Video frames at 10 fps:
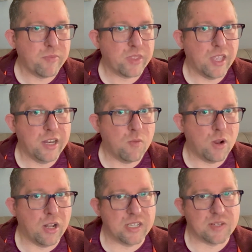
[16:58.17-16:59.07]
and you
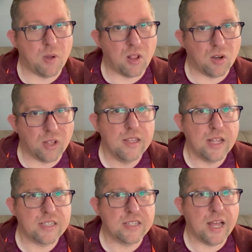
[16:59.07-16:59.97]
want a smaller lake
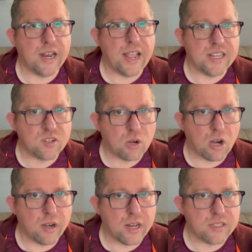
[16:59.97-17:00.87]
that's not as
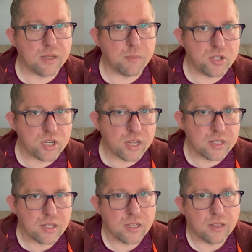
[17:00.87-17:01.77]
crowded as Lake
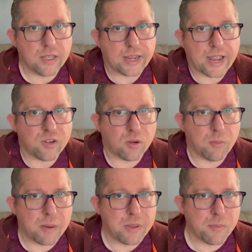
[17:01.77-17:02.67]
Michigan, Lake Andrea
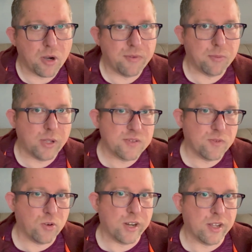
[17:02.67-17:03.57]
may be the perfect place
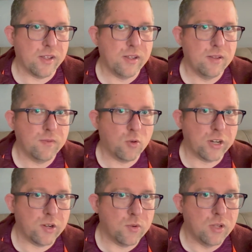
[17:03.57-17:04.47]
for you.